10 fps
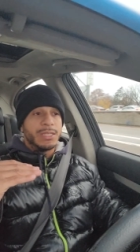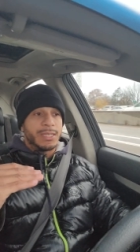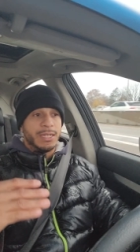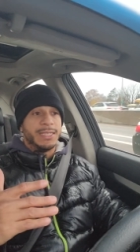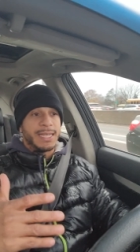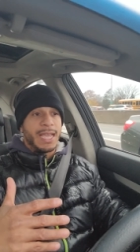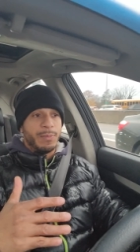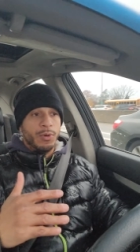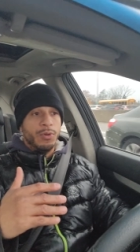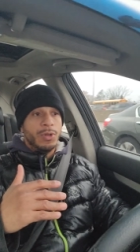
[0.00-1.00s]
to the
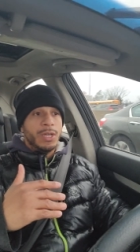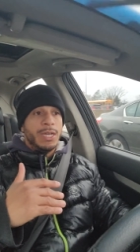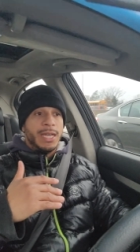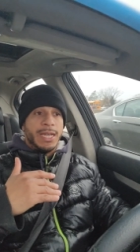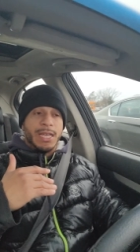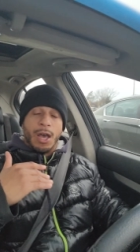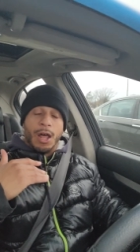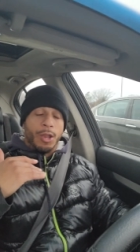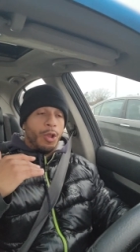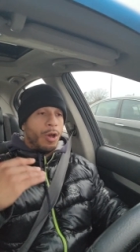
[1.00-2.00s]
table,
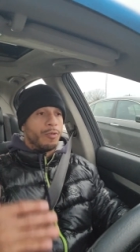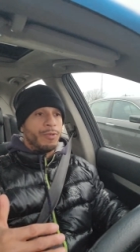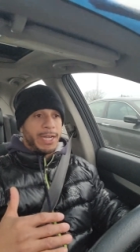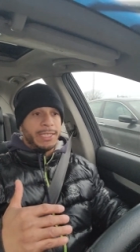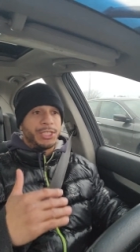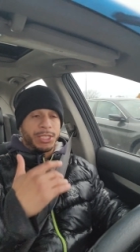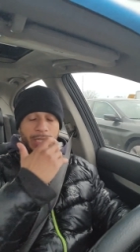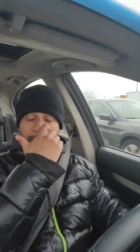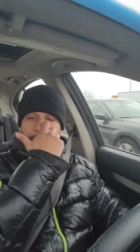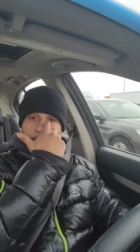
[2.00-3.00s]
a long reach,
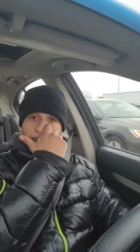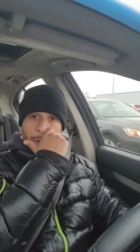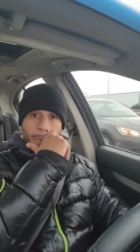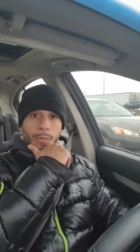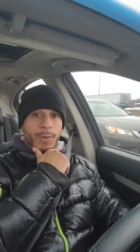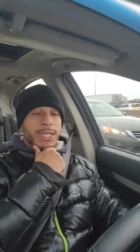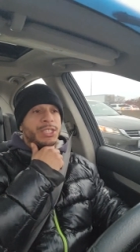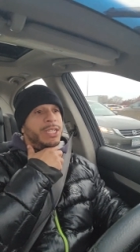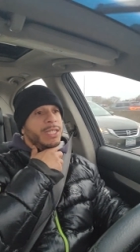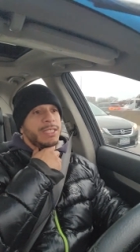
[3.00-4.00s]

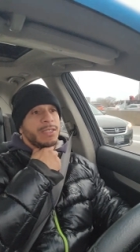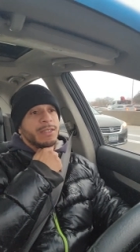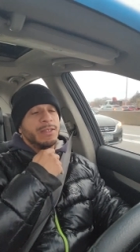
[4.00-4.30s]
which is